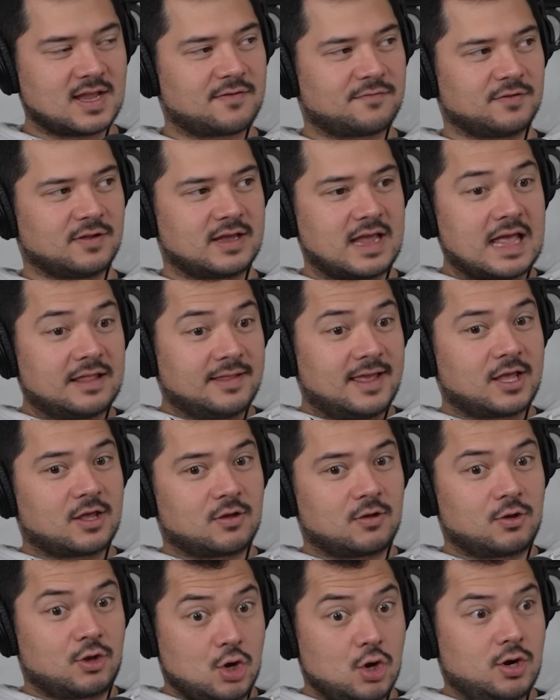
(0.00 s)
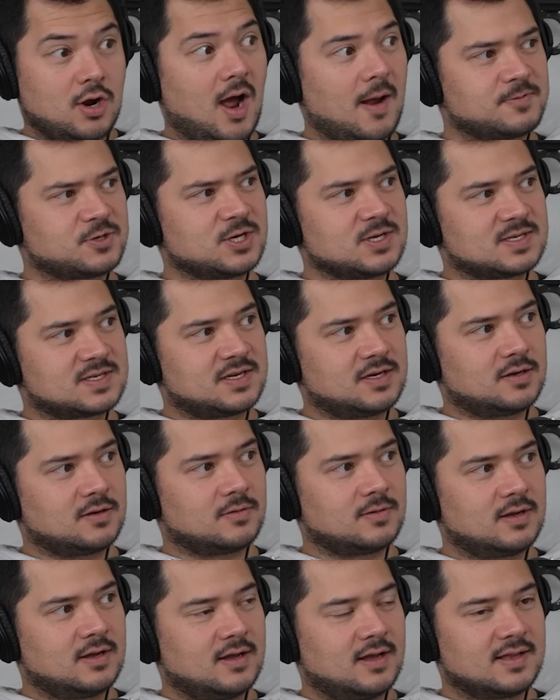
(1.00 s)
Definitely, and like good options too.
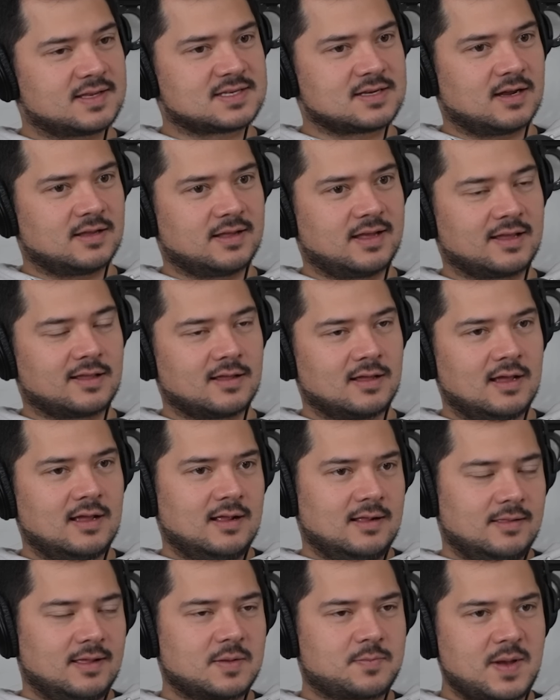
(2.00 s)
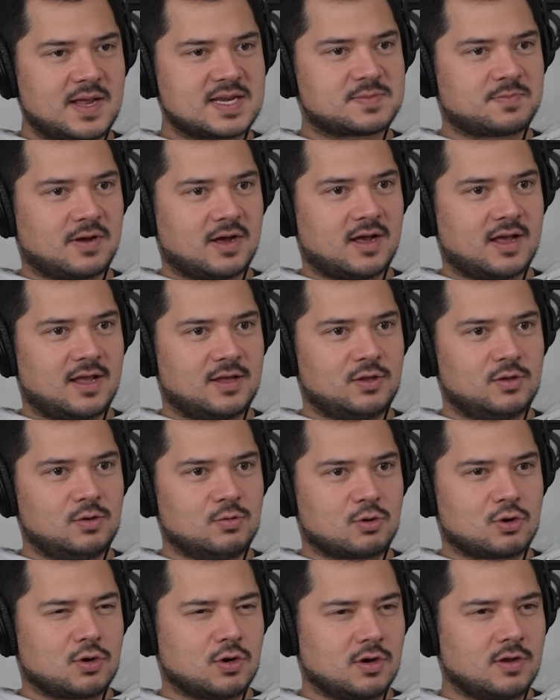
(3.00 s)
Mm-hmm. It's not like like Best Buy.
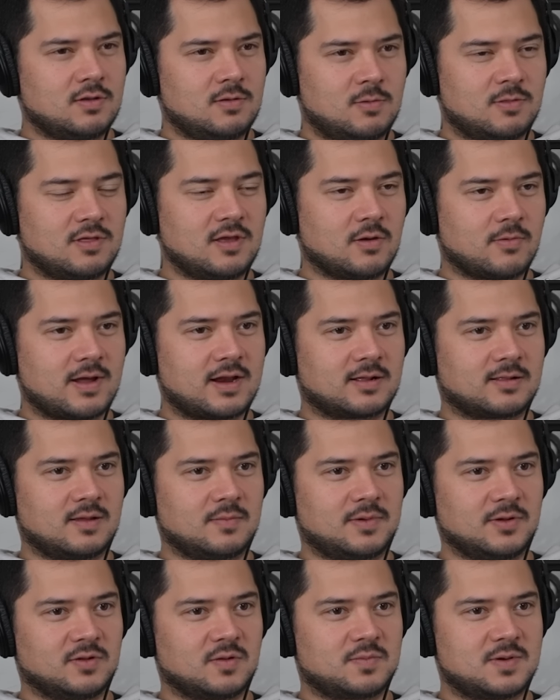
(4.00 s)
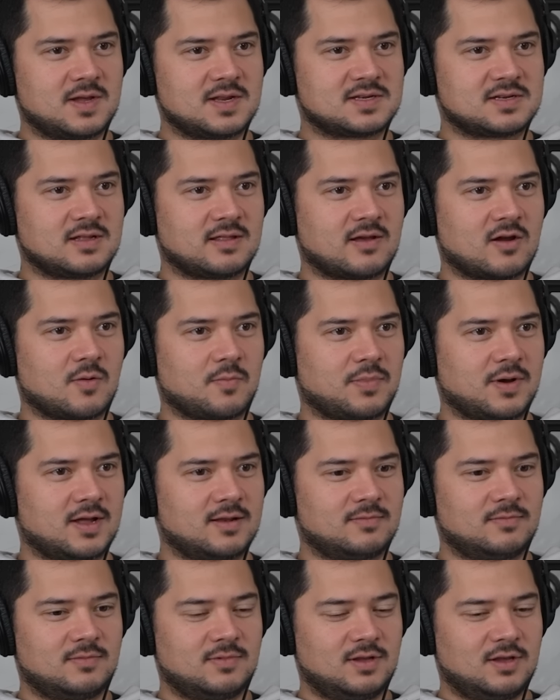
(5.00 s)
You could theoretically build a PC there,
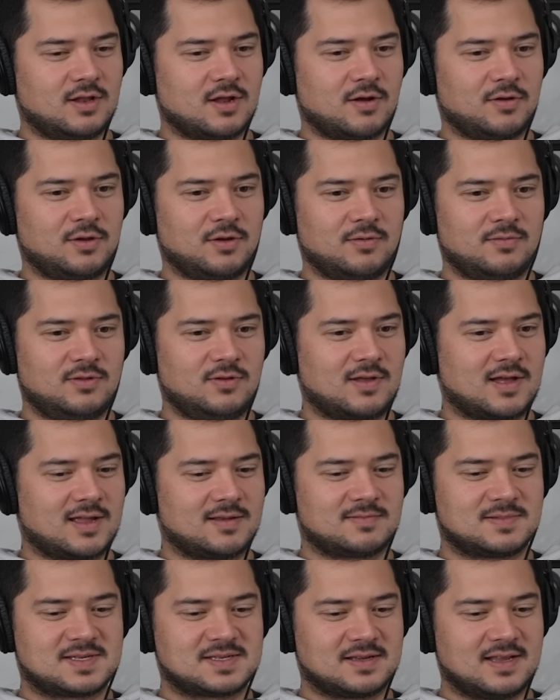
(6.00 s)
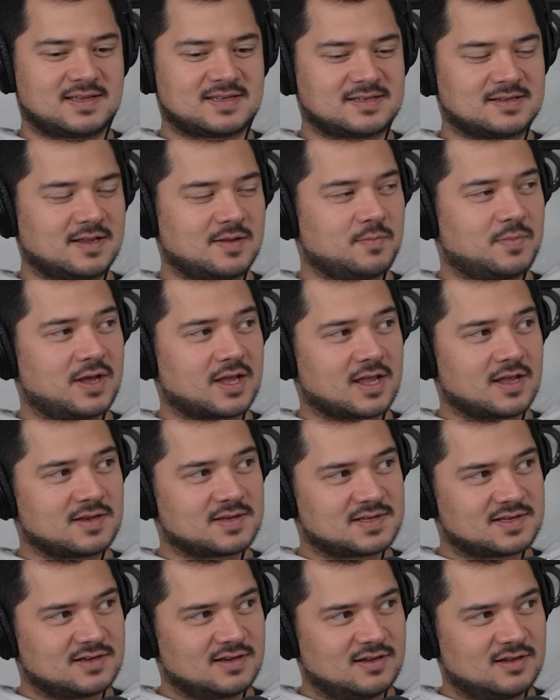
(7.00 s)
but you know, you you got it's slim
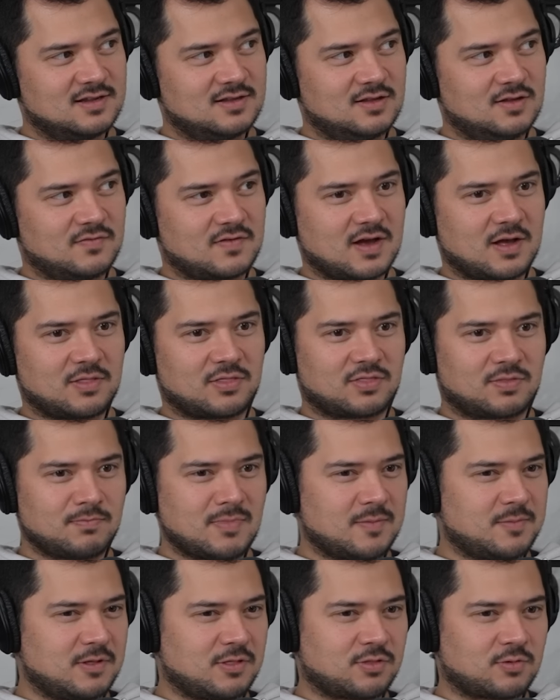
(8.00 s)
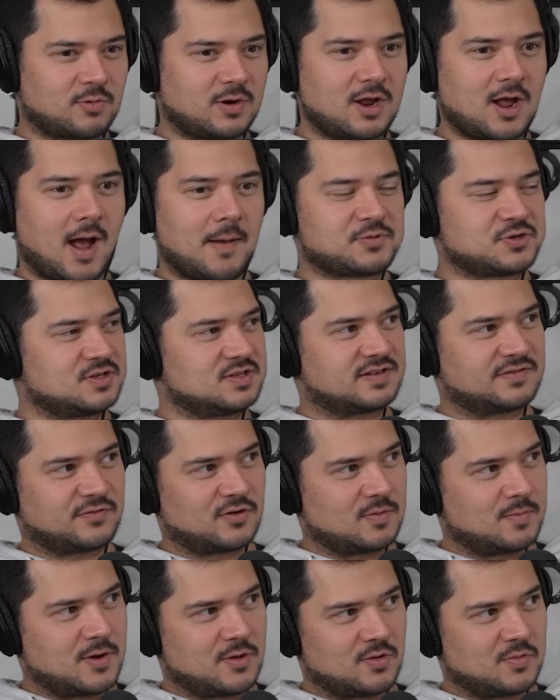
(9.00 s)
pickings. You've got maybe three options
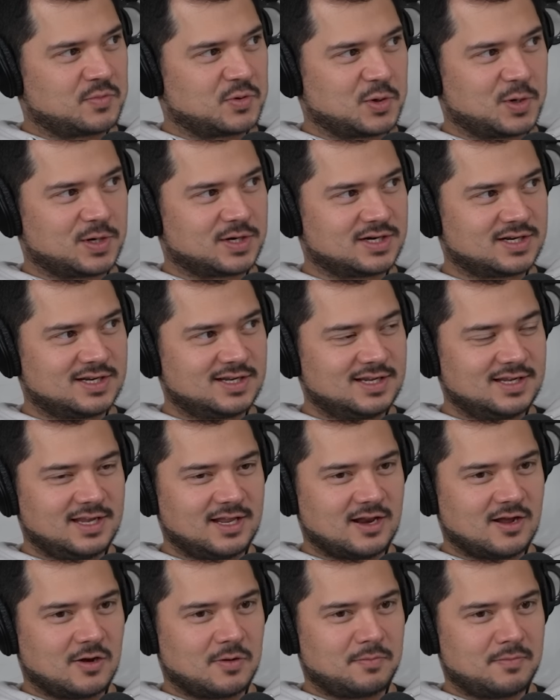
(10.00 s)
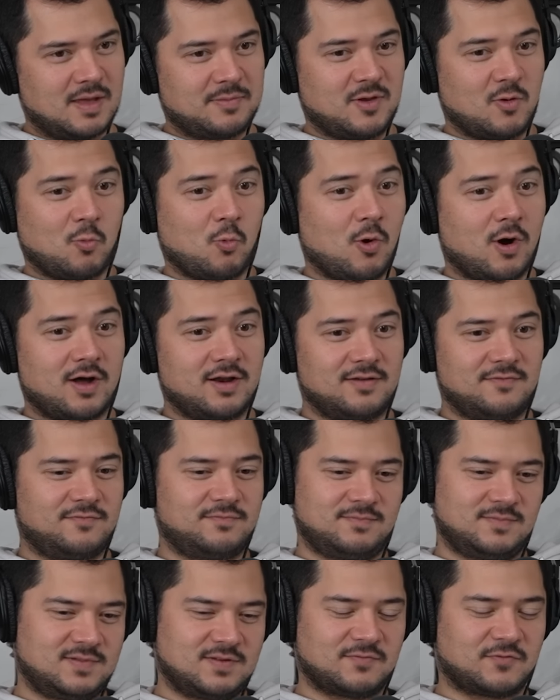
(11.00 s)
for a motherboard. You know, maybe one if,
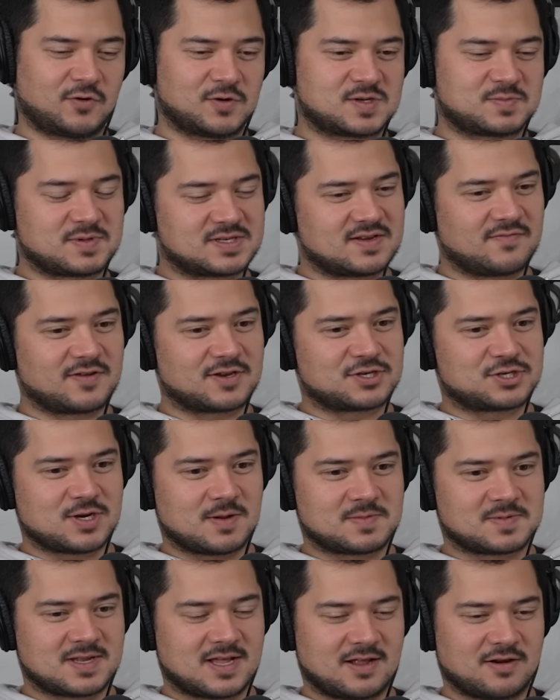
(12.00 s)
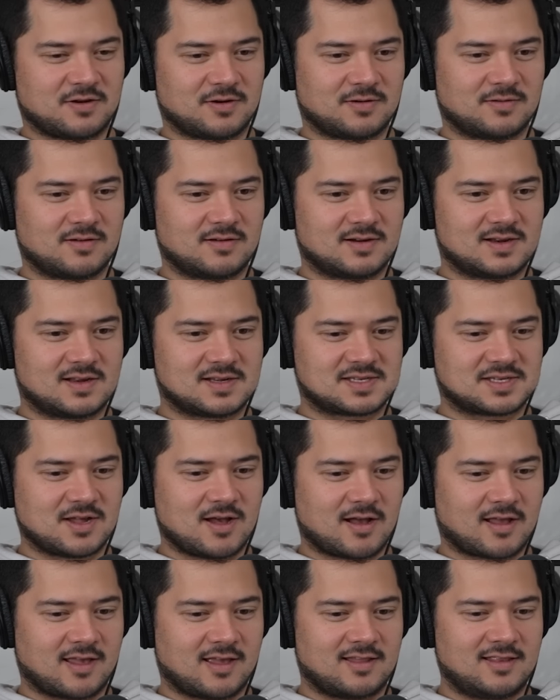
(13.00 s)
for a specific chipset or a
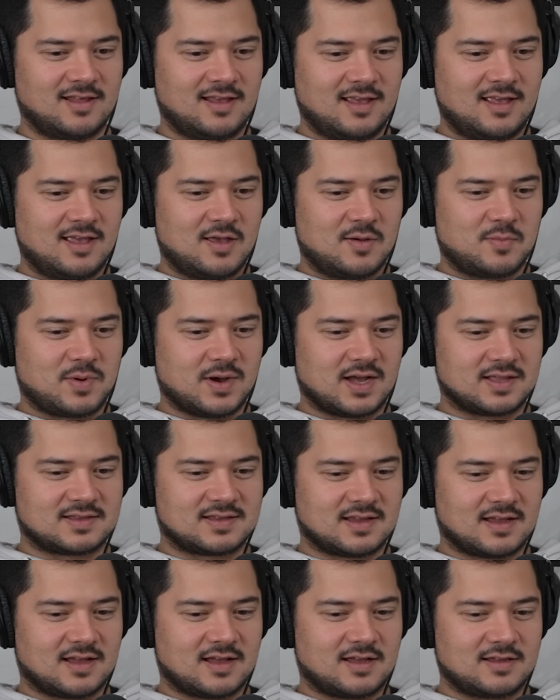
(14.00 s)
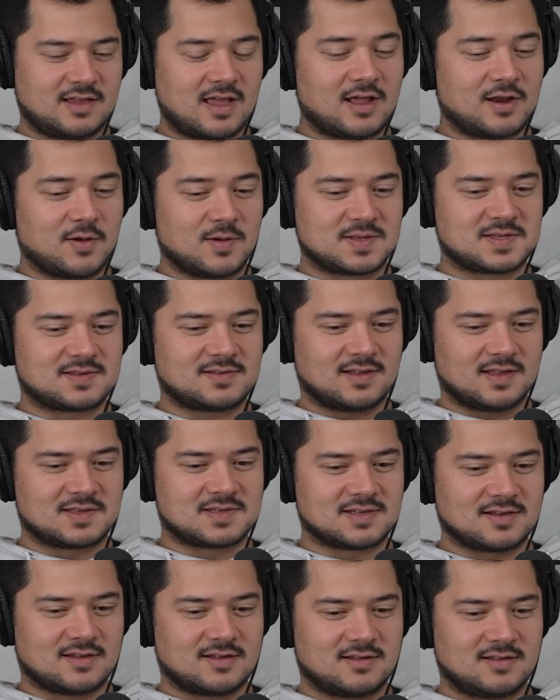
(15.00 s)
socket. But uh, yeah, no, it's
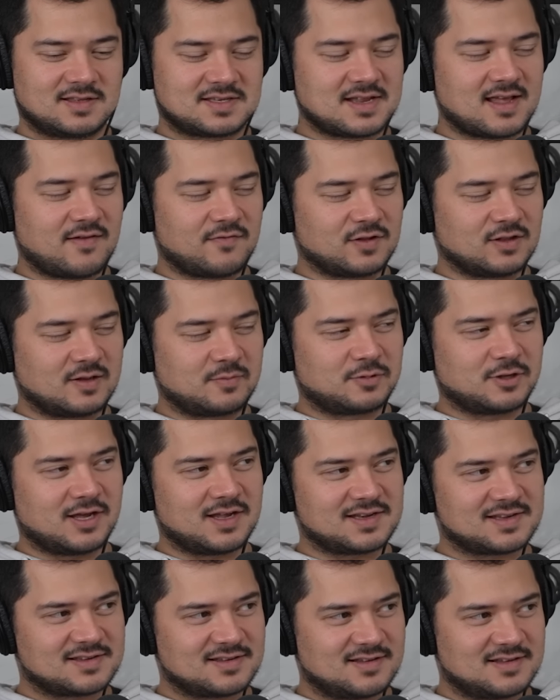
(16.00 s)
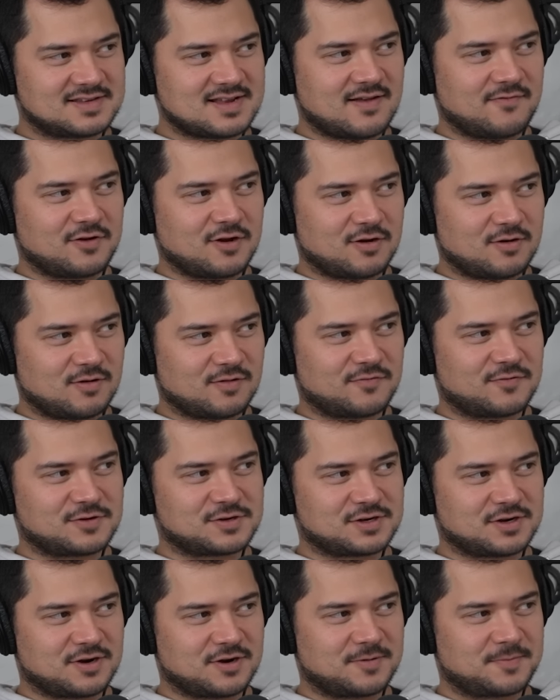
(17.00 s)
it's a uh, it's a heavenly place. It's heaven on earth for
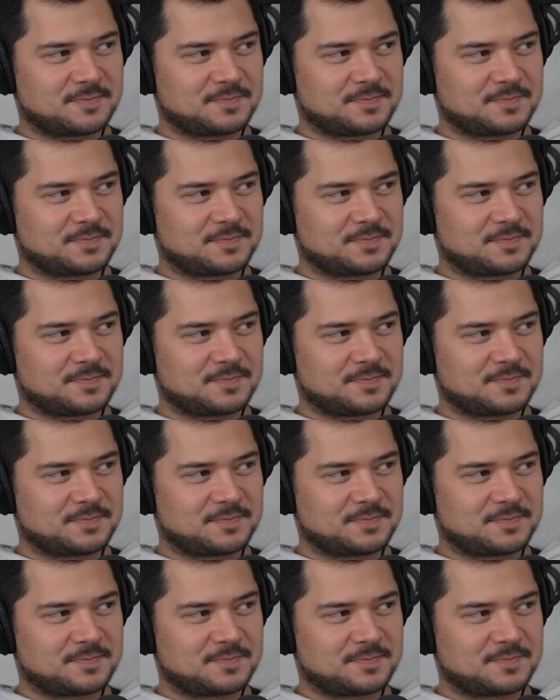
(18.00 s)
sure.